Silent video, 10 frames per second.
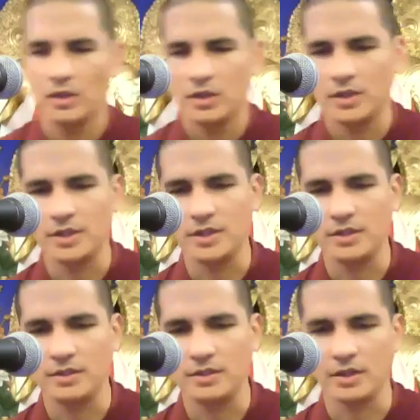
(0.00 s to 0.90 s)

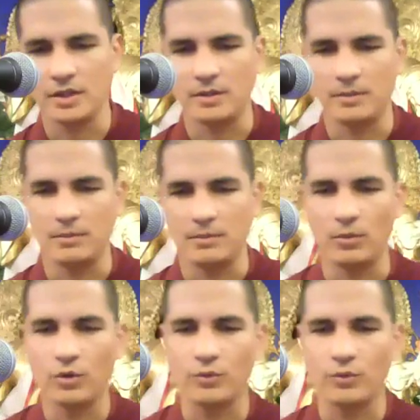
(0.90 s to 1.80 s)
he
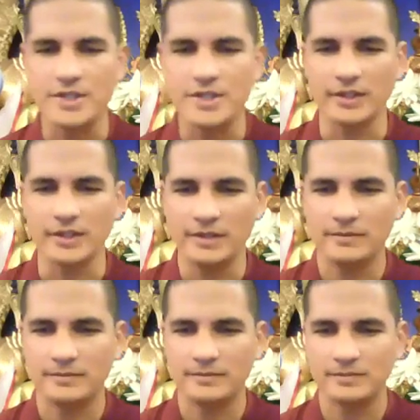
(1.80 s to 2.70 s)
more
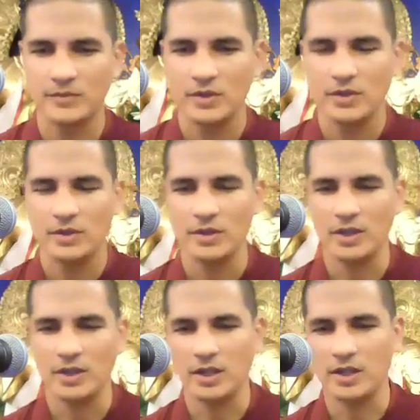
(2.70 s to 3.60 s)
recently,
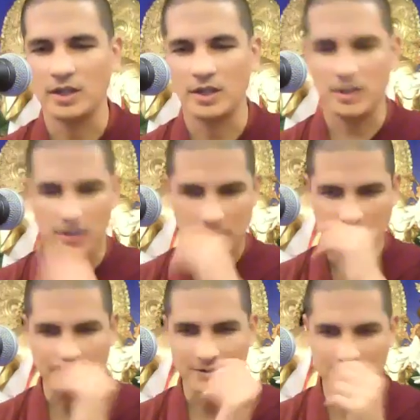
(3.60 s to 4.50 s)

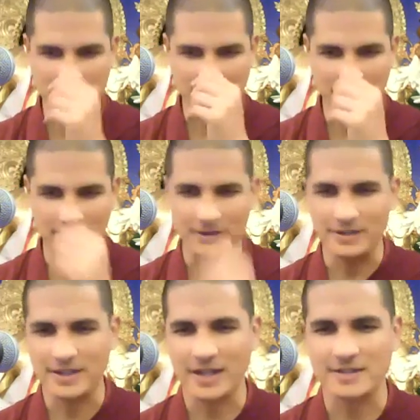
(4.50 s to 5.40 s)
there's
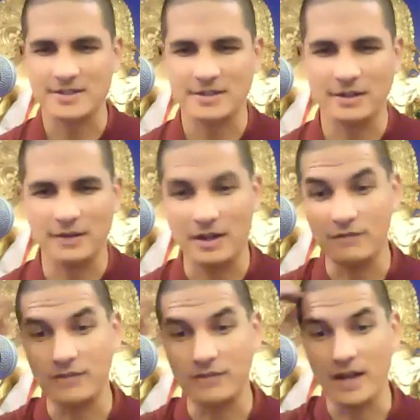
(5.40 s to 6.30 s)
a text
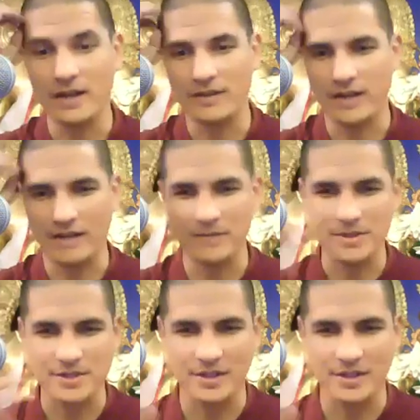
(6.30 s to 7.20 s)
on Vinaya that I've
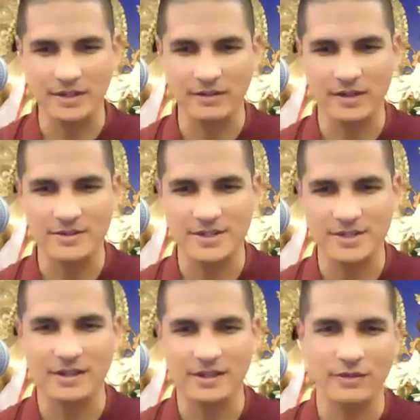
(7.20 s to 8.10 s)
been studying at
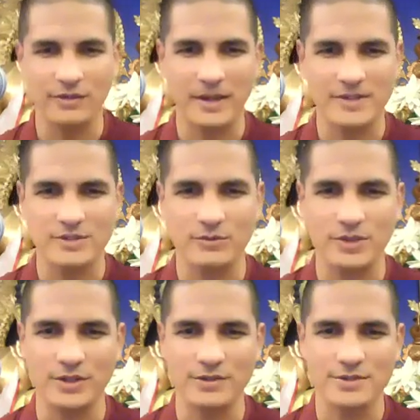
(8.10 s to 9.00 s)
Sera for the past 3
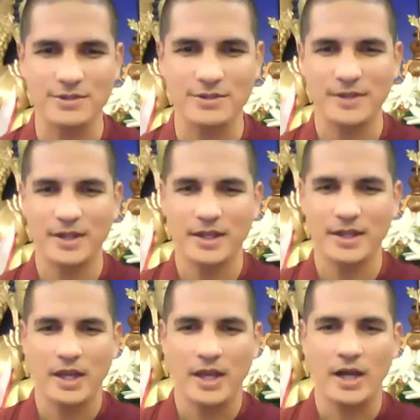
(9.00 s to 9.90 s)
years,
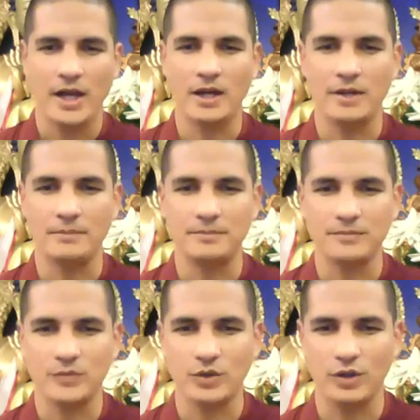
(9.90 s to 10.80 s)

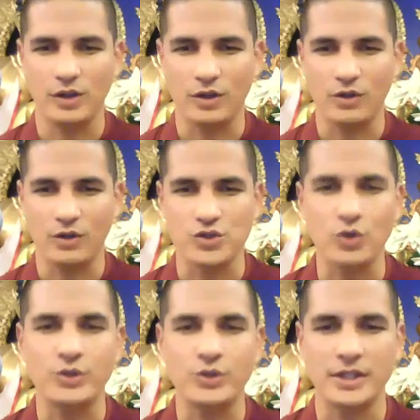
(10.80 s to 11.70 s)
called
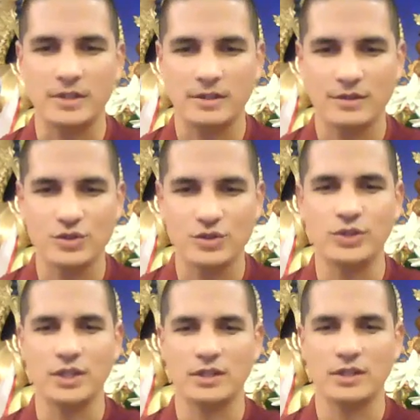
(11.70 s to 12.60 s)
Sotik,
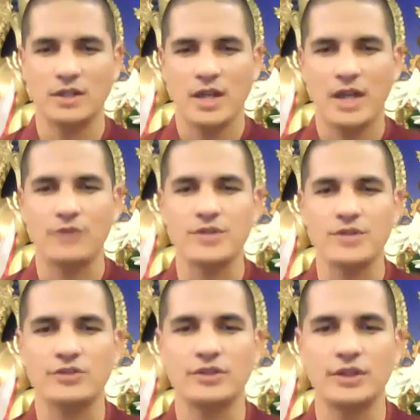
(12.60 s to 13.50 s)
and it was actually